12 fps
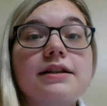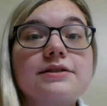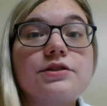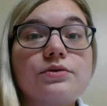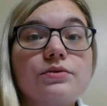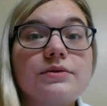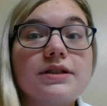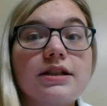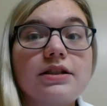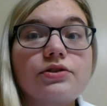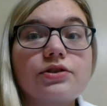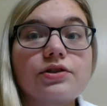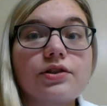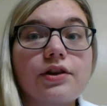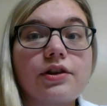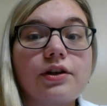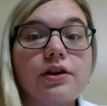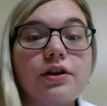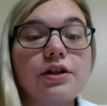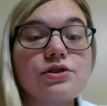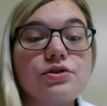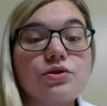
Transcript: to teach the current